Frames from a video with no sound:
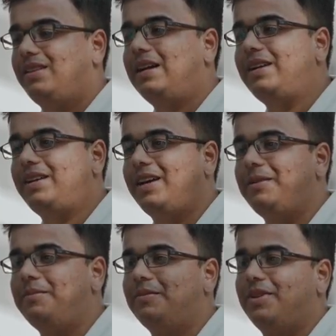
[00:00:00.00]
that
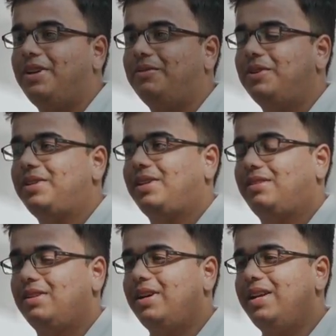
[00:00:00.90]
time it was
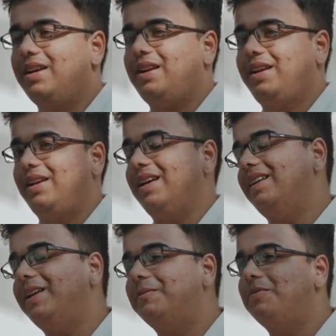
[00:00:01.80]
third year, I
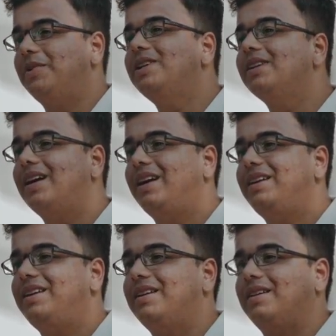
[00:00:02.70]
clearly remember,
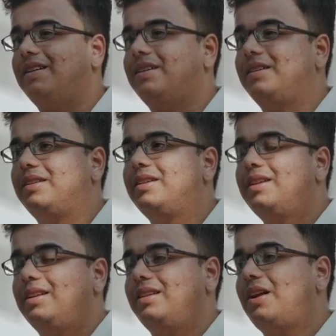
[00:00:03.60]
and
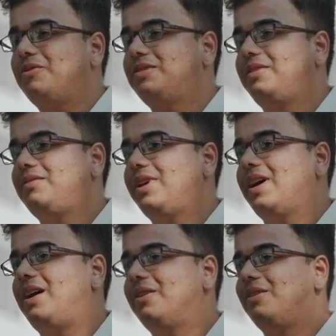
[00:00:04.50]
that was when we
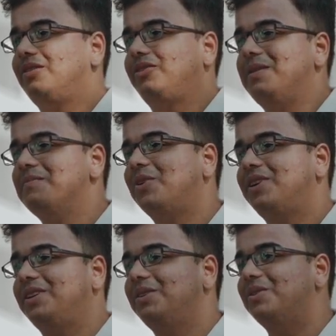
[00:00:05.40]
had all of the
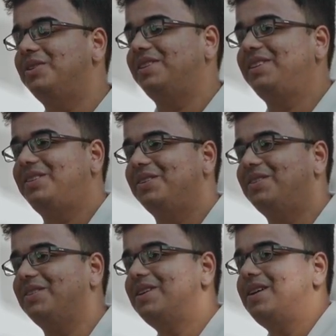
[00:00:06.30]
important courses.
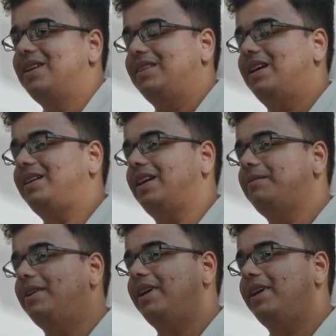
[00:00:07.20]
So that time the